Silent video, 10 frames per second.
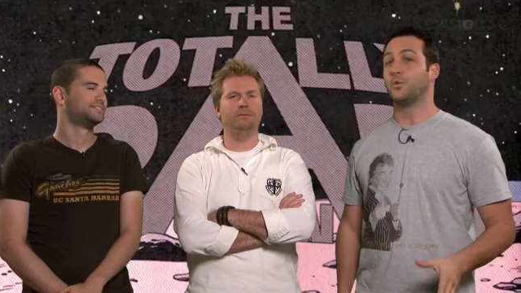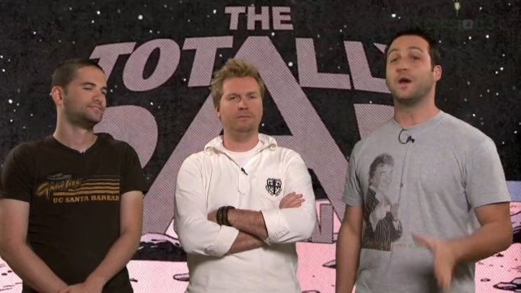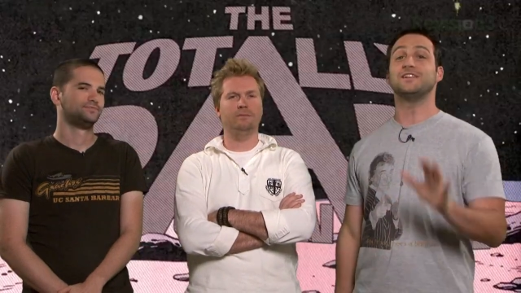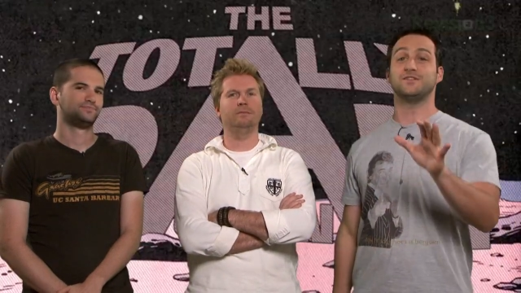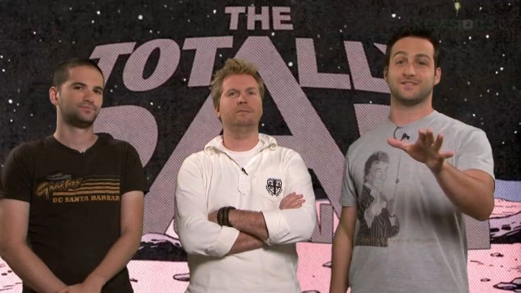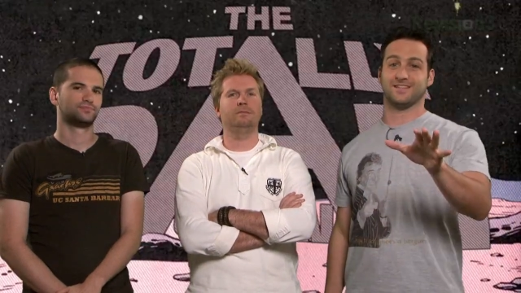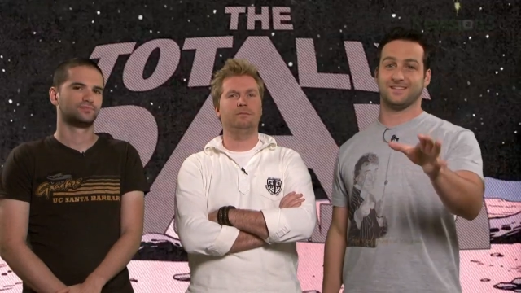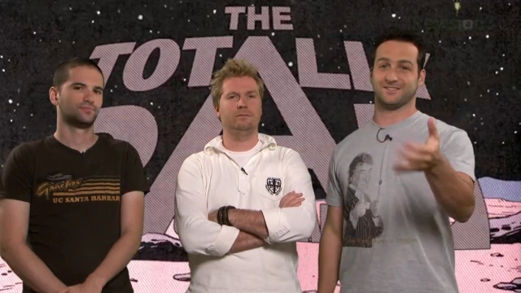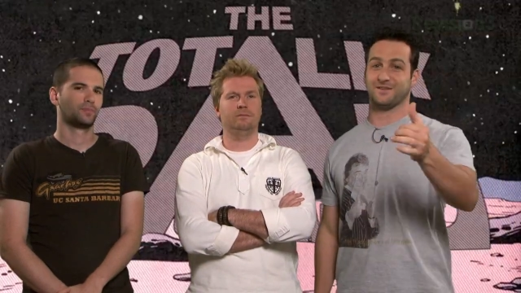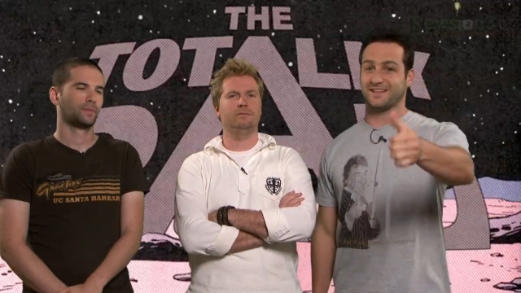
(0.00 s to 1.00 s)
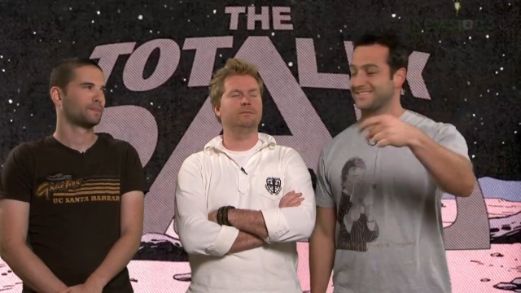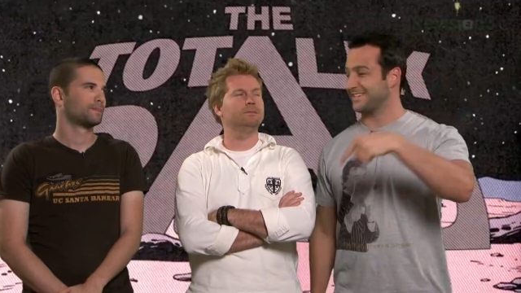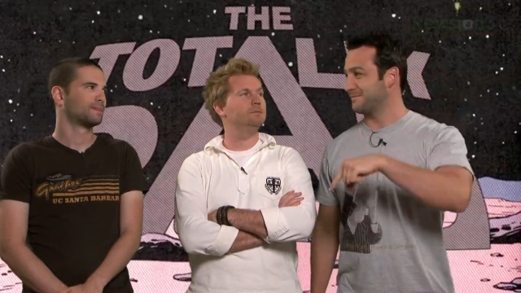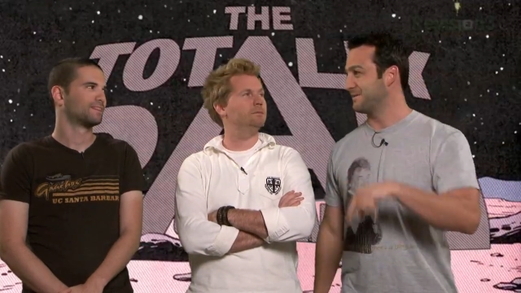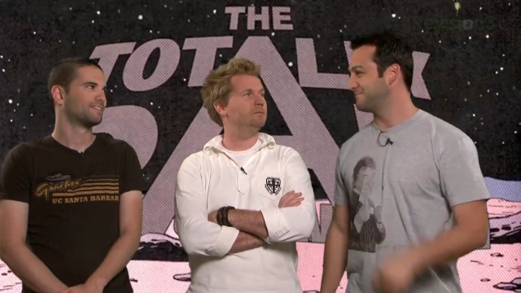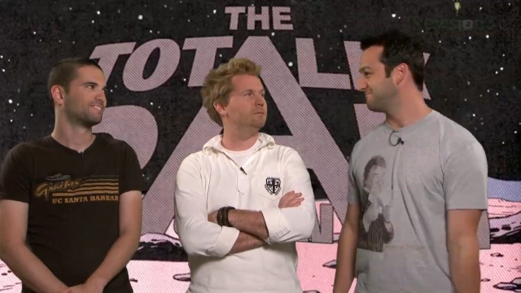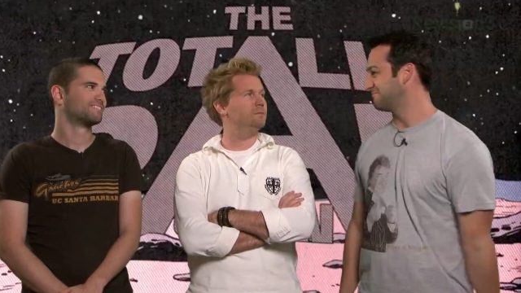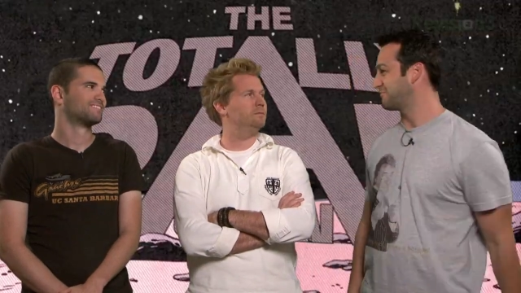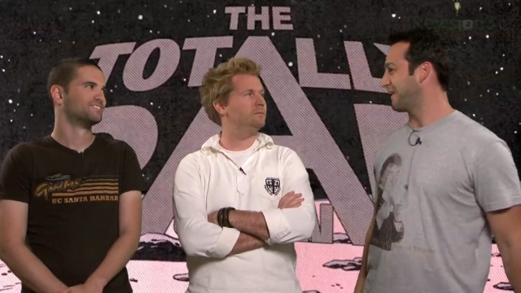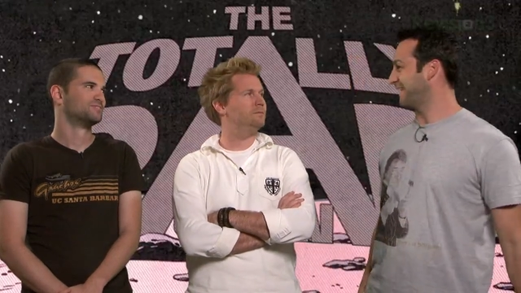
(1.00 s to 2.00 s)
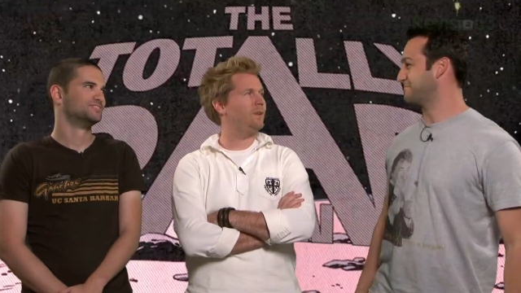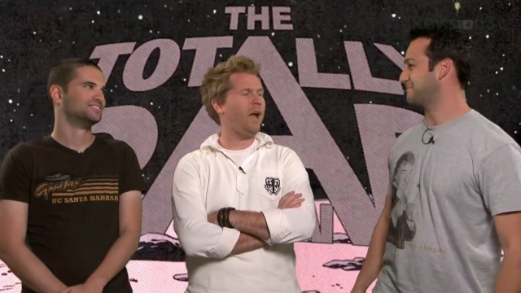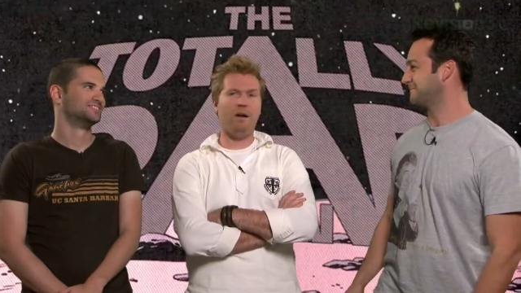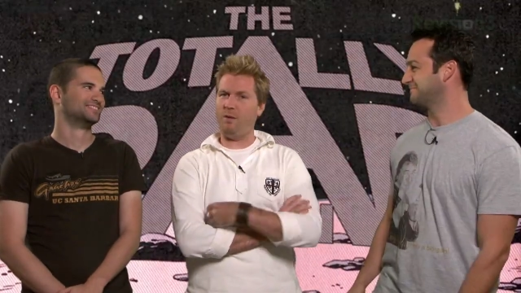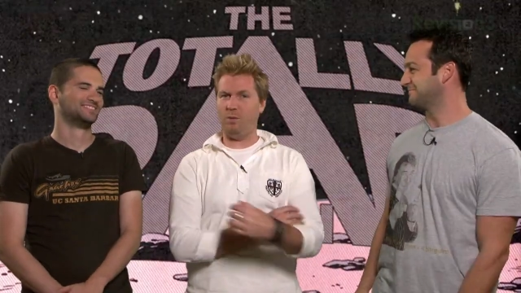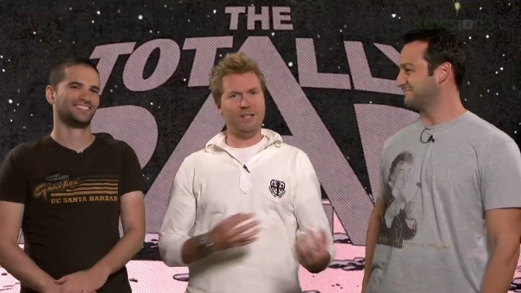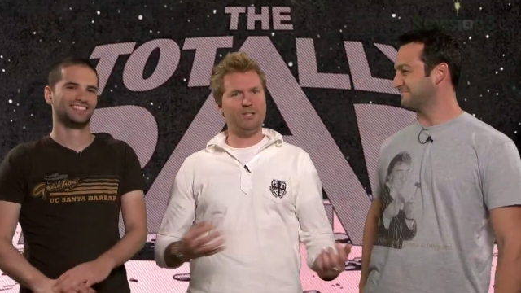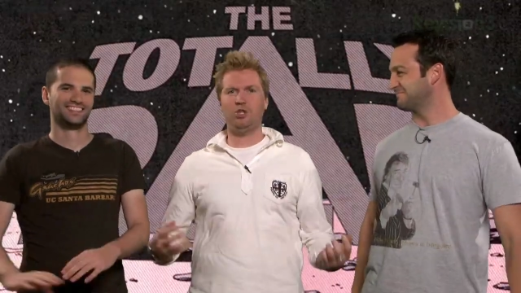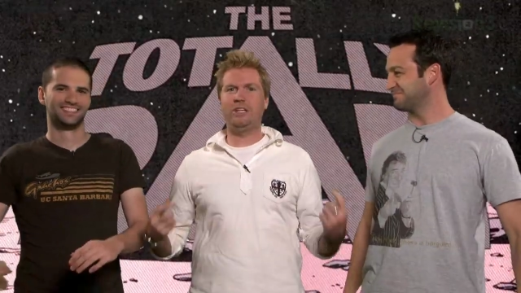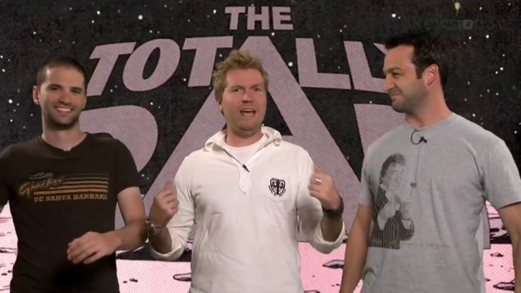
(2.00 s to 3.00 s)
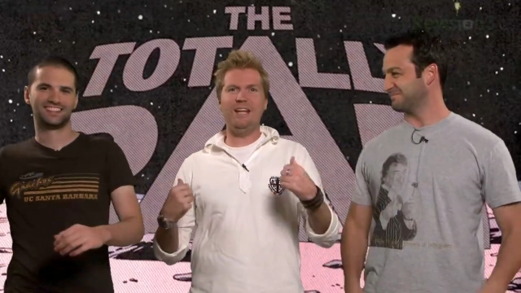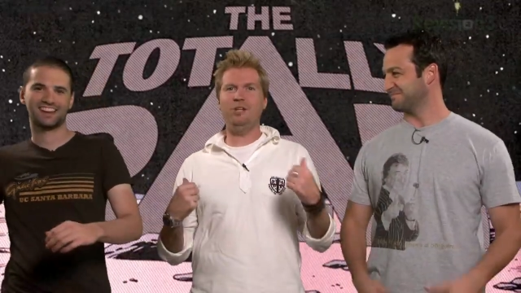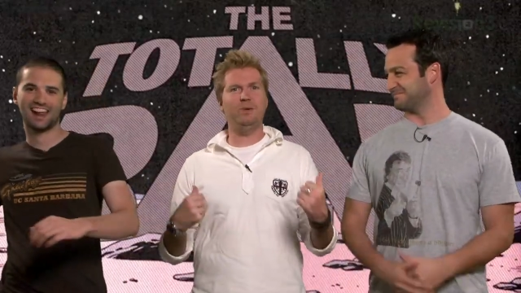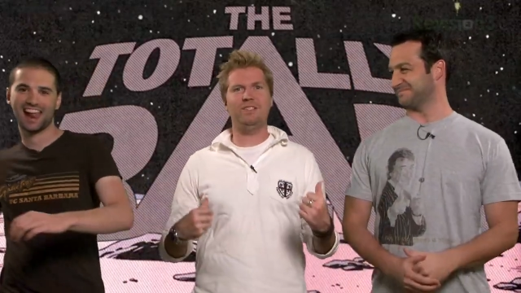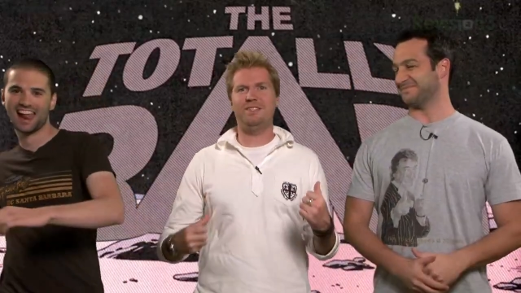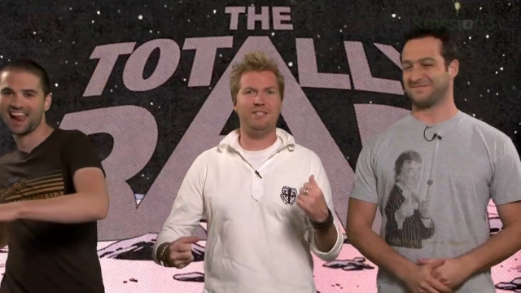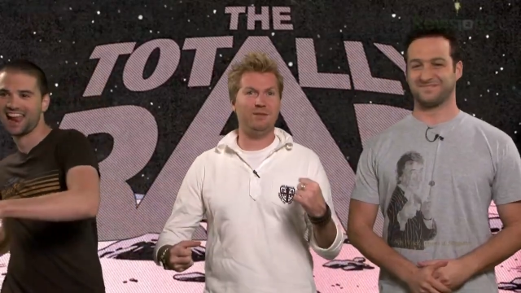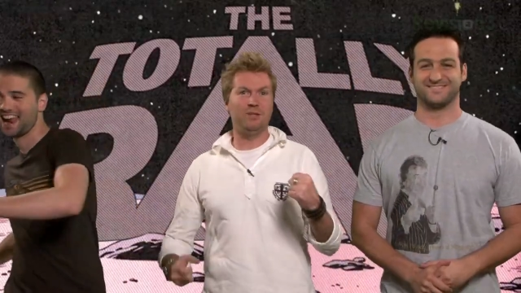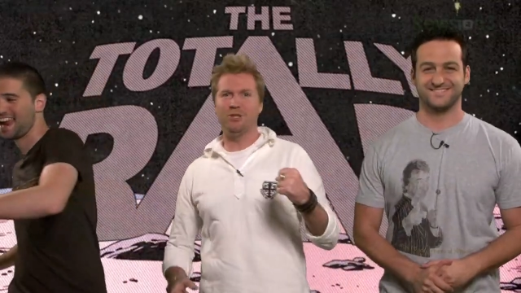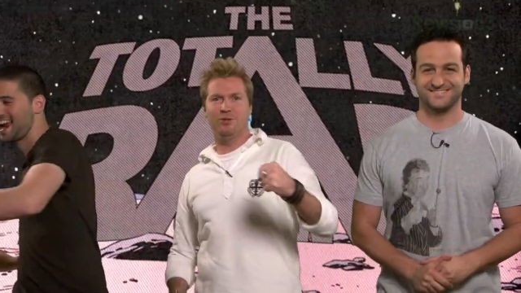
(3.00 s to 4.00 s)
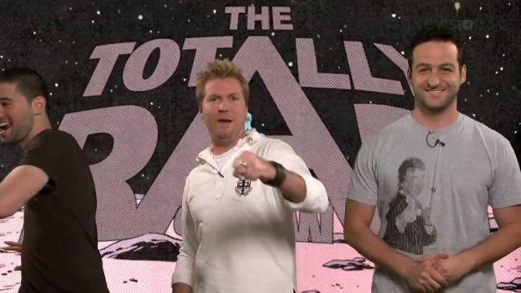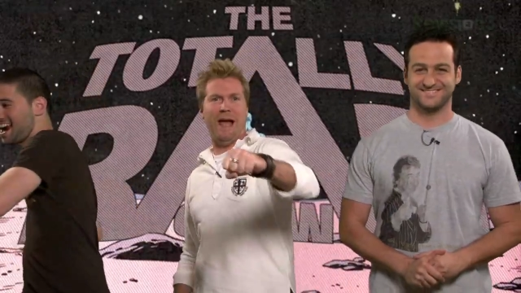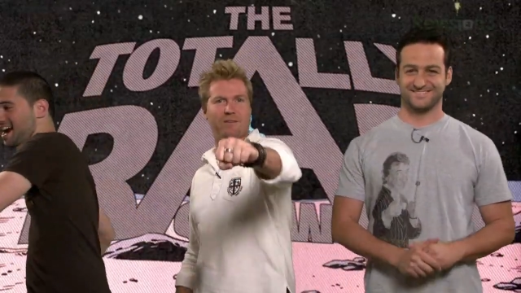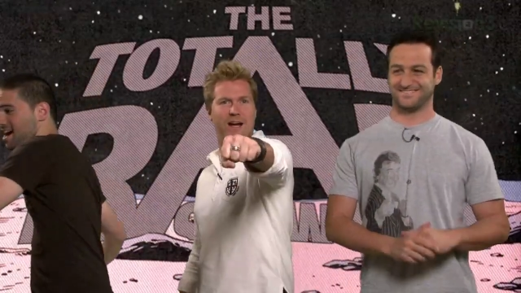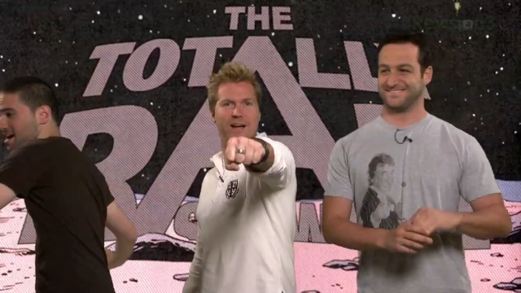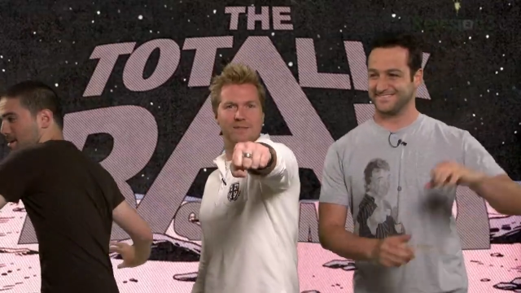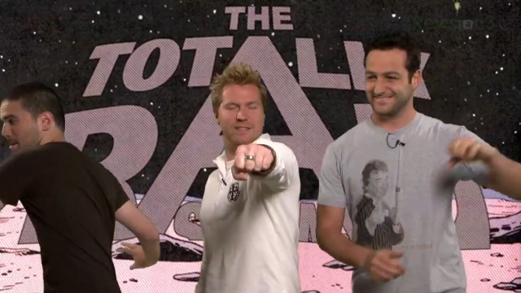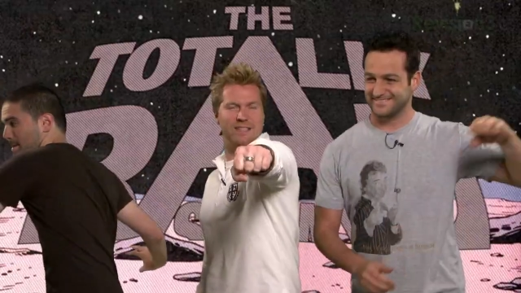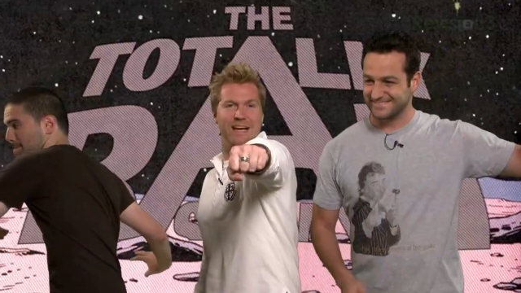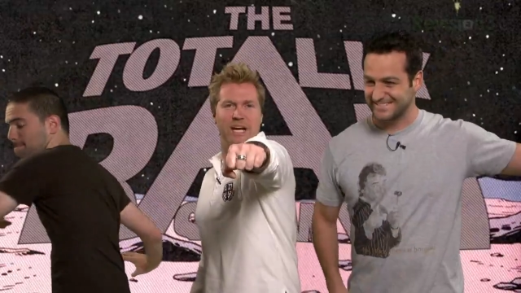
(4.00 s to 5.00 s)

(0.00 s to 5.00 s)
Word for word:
Speaker 1: Wait until you see. So that's coming right up.
Speaker 2: All right. Well, let's get into it and see some of those new backgrounds.